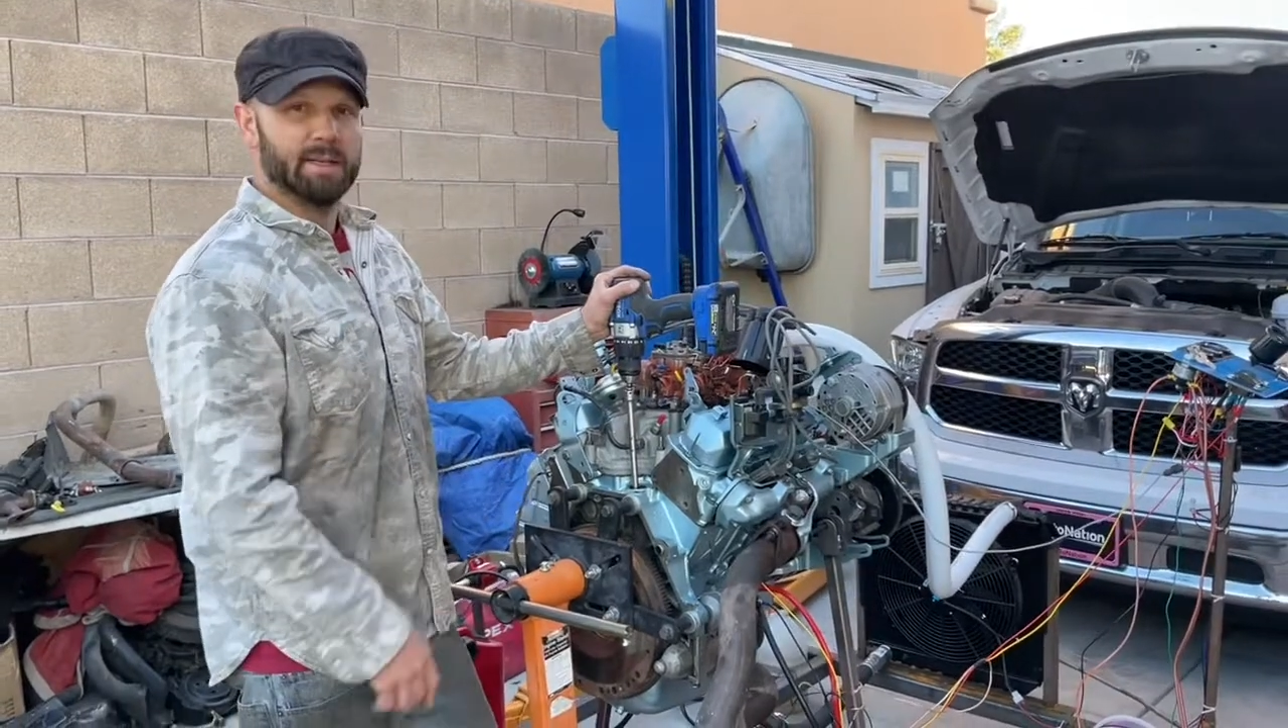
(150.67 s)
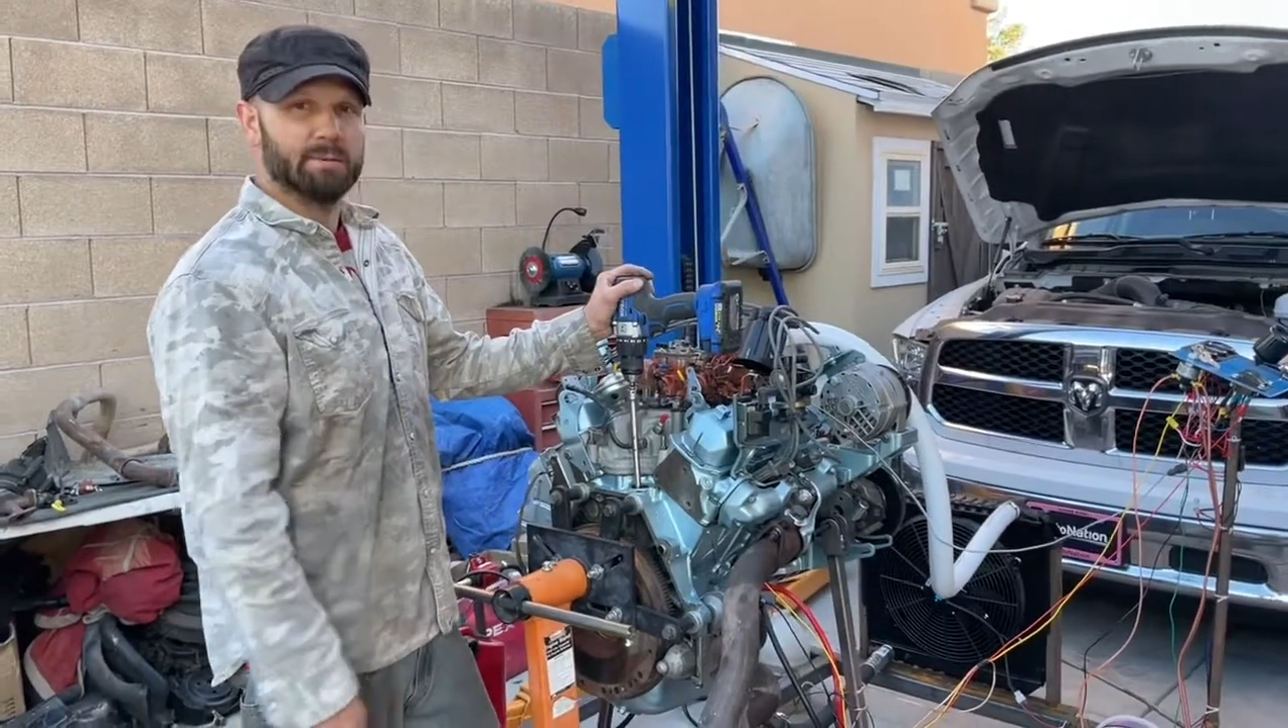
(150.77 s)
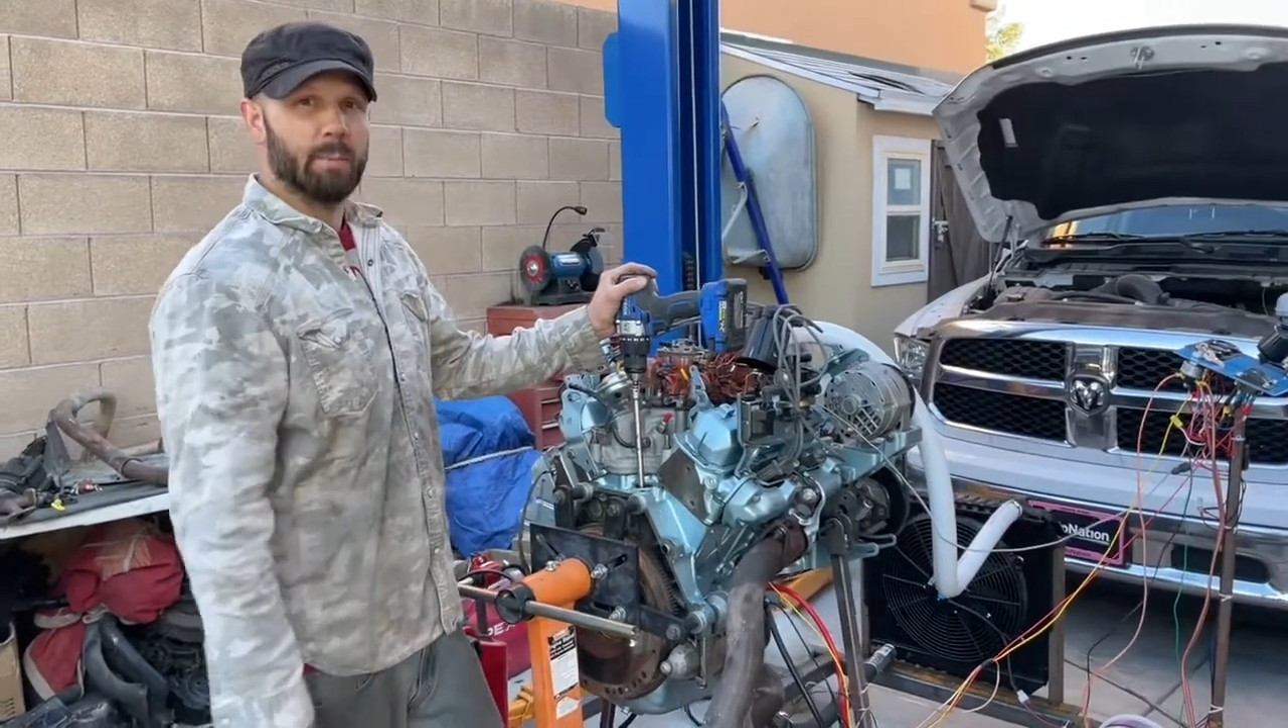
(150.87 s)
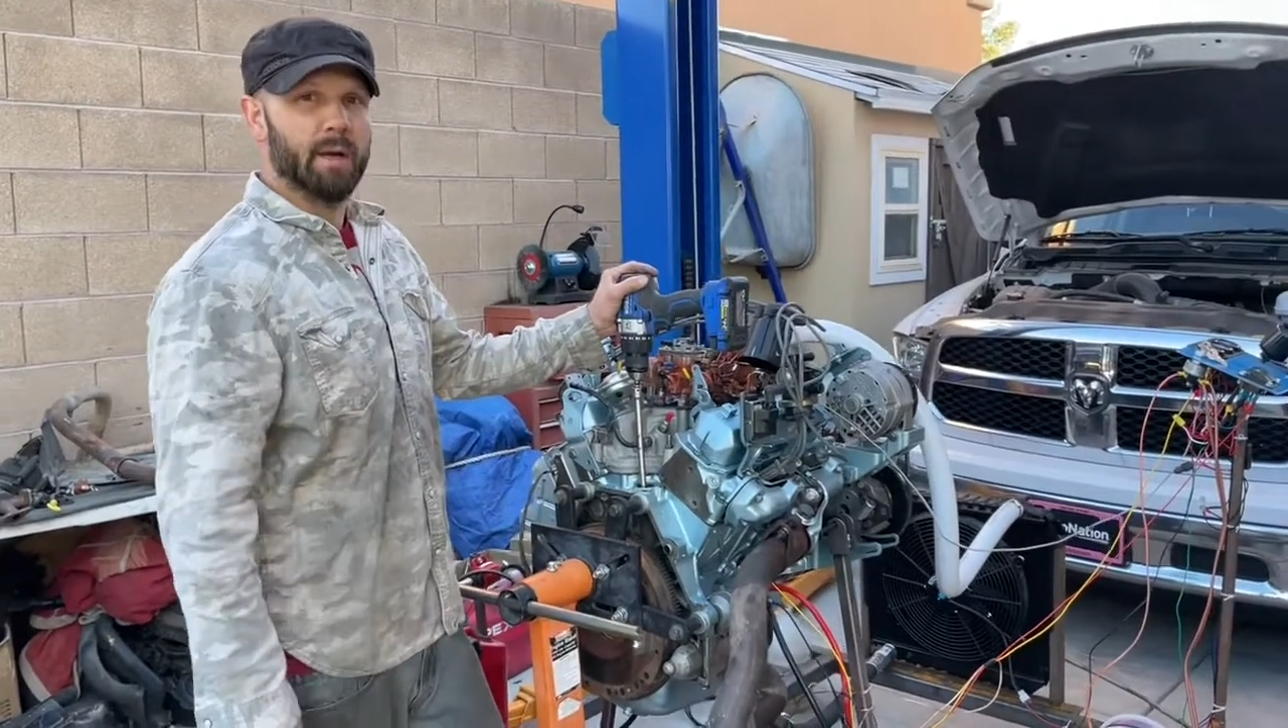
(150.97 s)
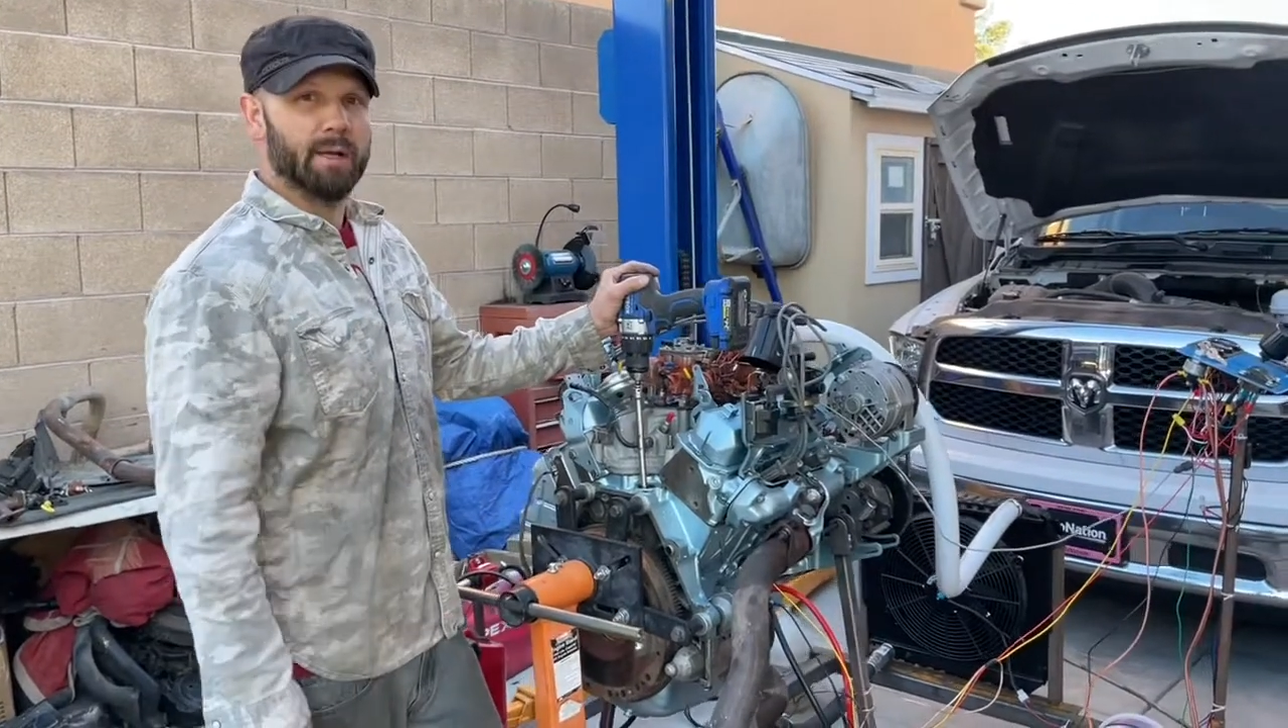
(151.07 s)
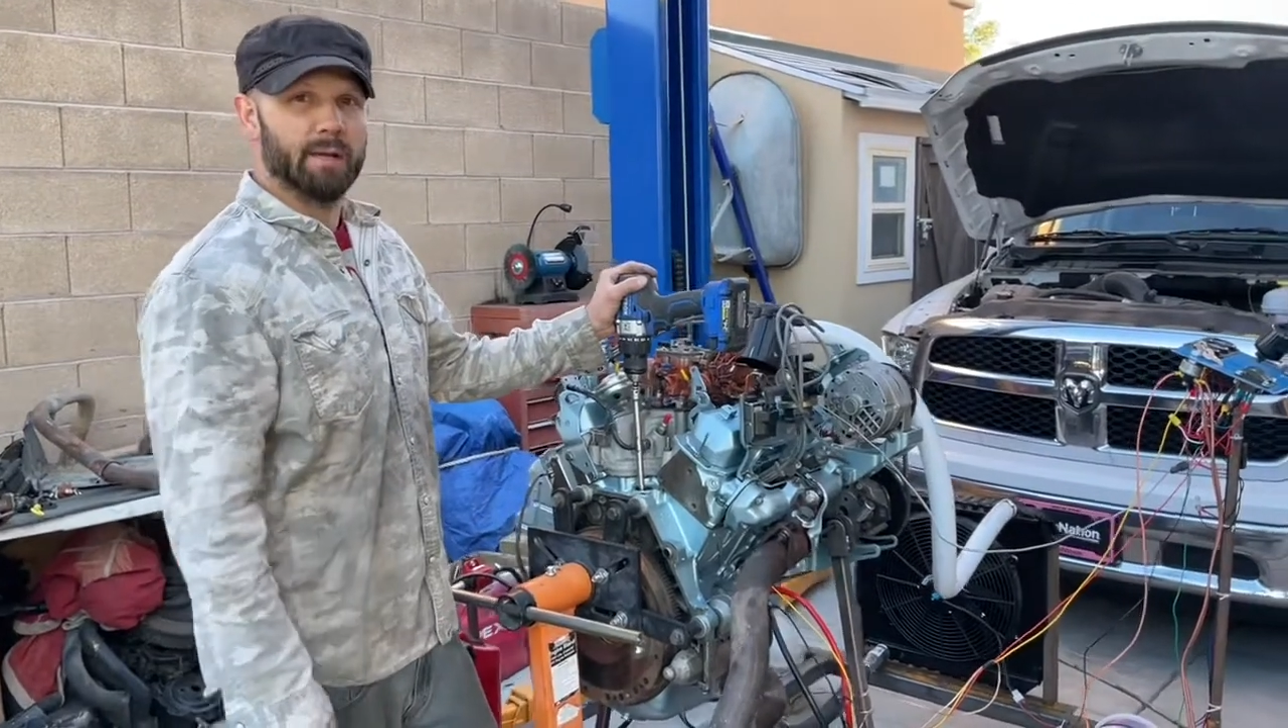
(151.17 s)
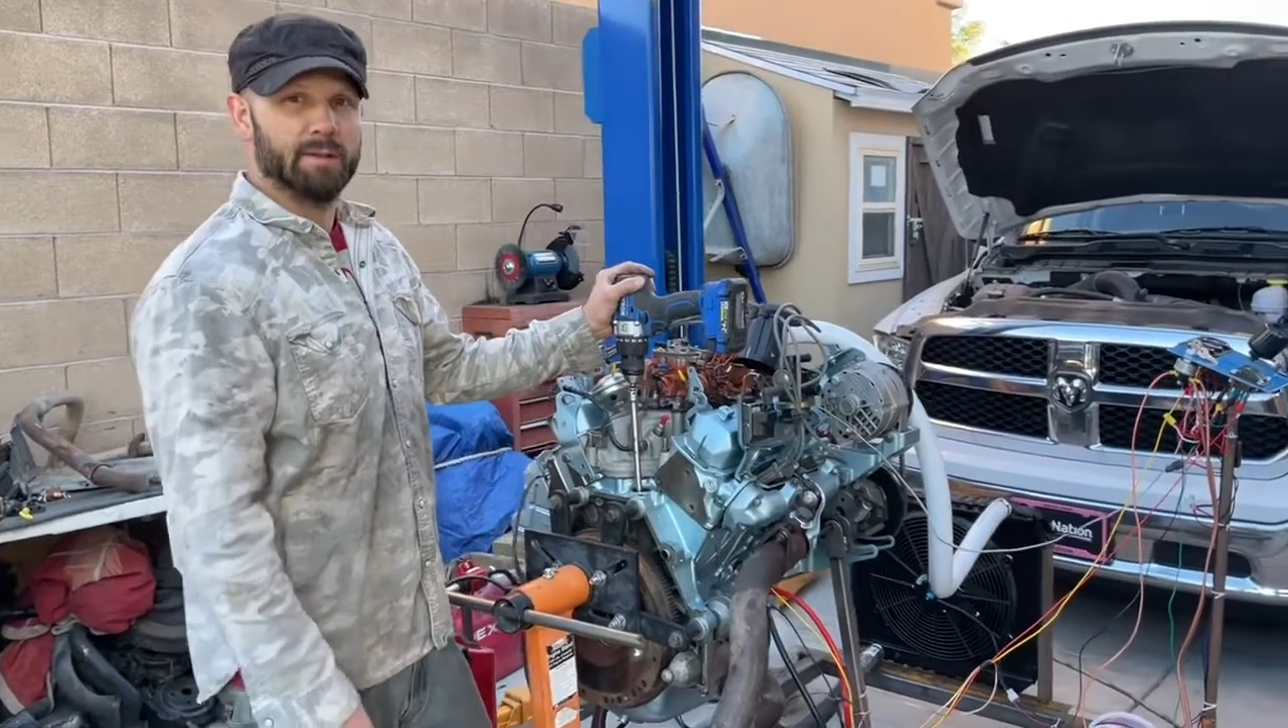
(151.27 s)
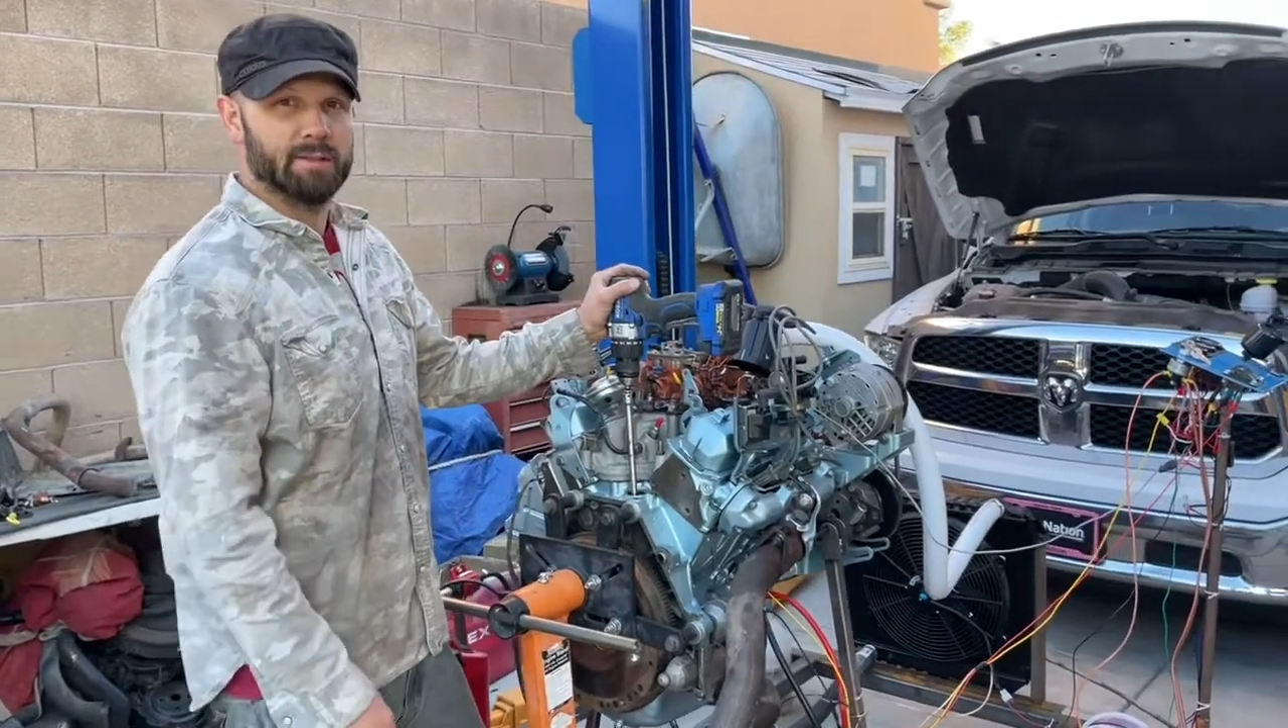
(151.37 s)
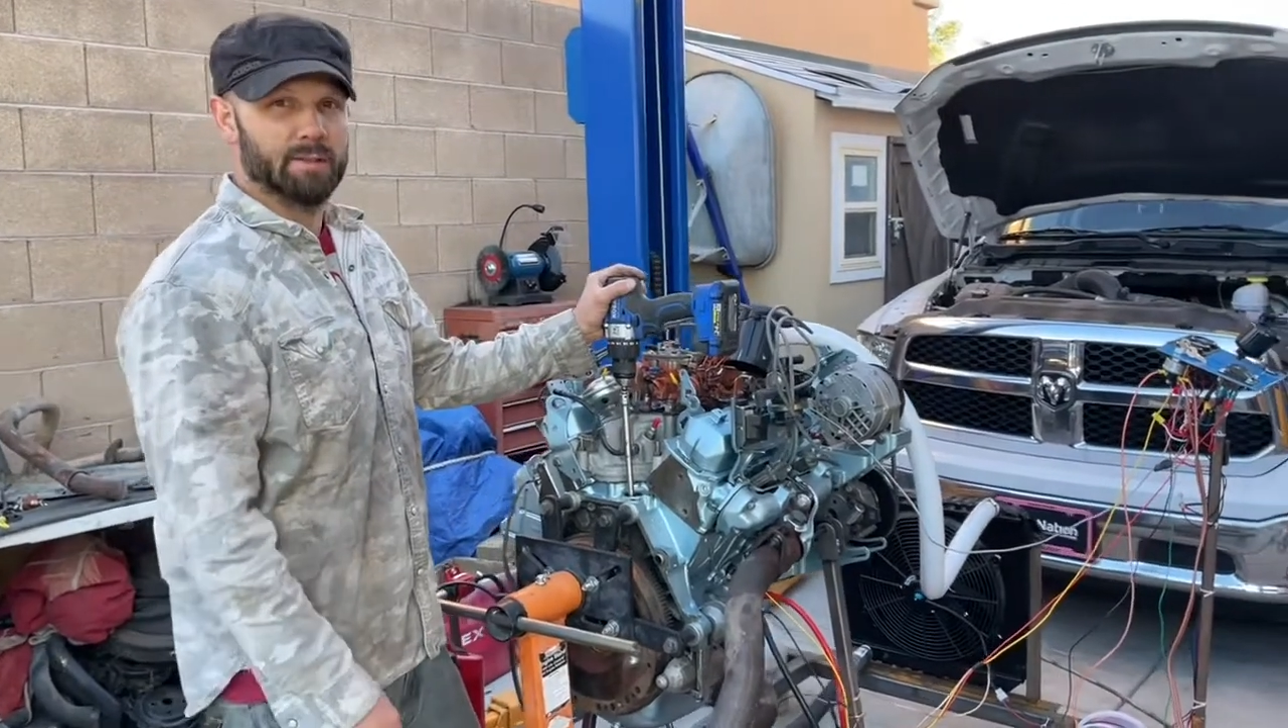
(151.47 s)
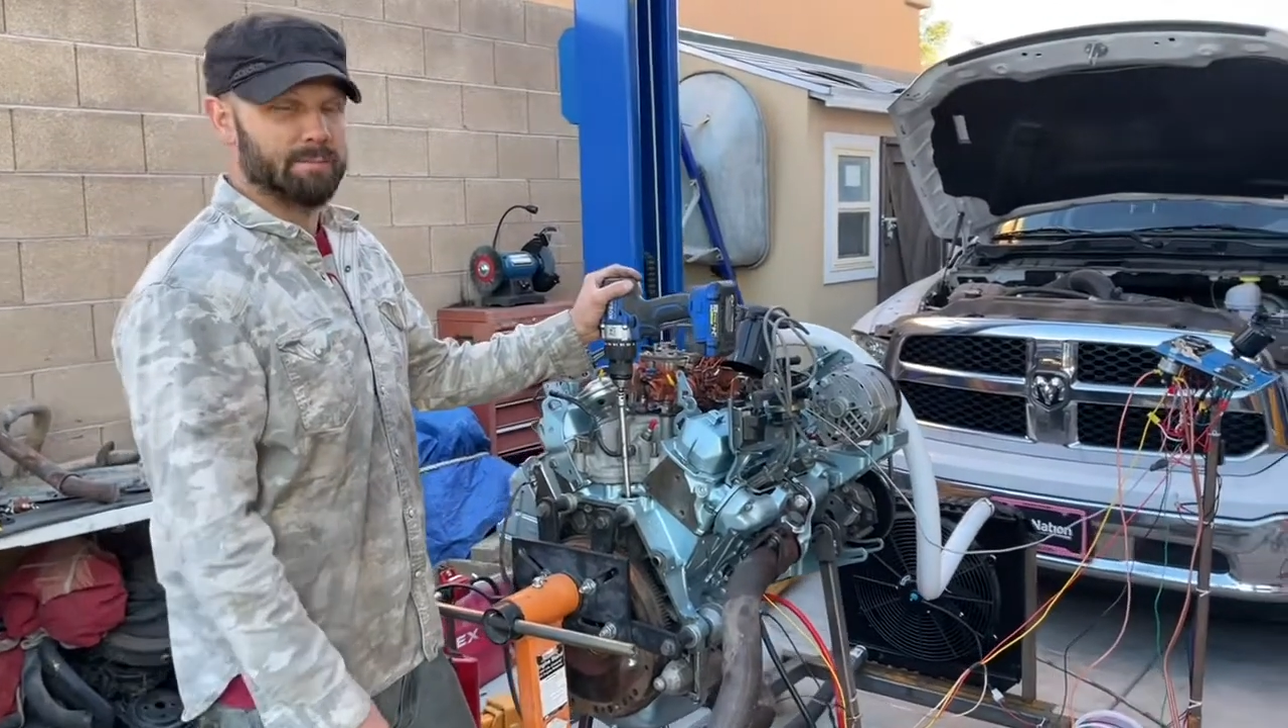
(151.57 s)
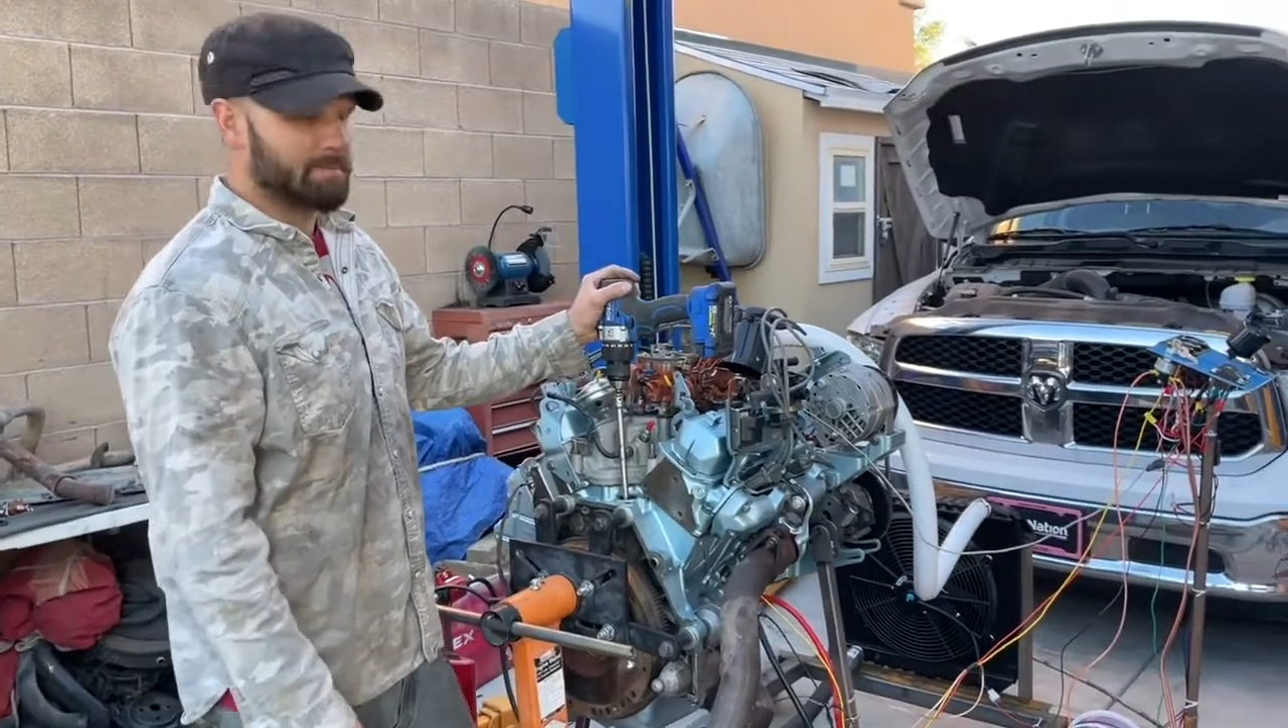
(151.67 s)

sparking here soon.